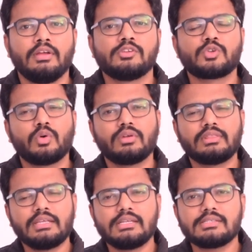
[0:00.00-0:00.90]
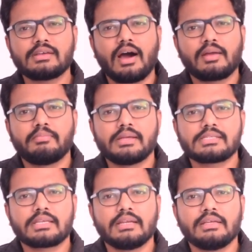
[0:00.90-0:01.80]
So these are
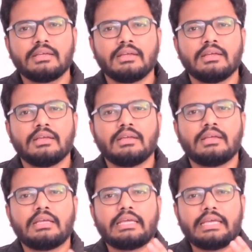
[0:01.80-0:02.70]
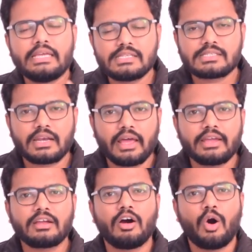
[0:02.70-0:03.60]
basically
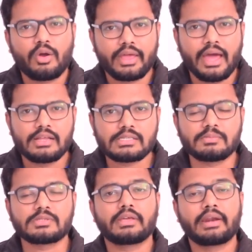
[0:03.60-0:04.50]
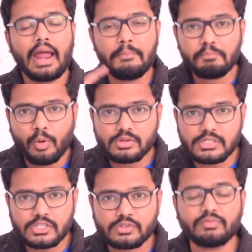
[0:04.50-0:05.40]
yeast-like organisms,
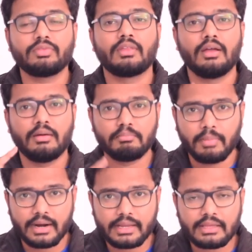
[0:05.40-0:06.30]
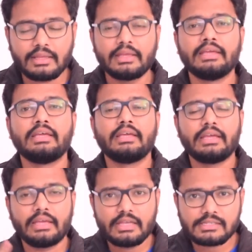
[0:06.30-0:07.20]
gram-positive, budding,
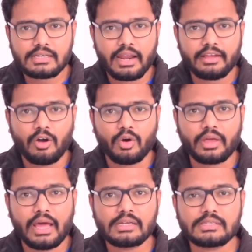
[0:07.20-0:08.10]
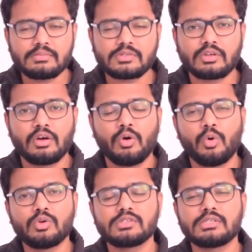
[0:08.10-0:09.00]
yeast-like organisms
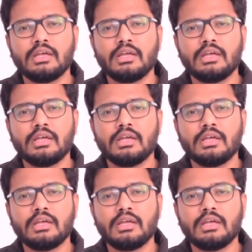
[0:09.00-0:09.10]
whose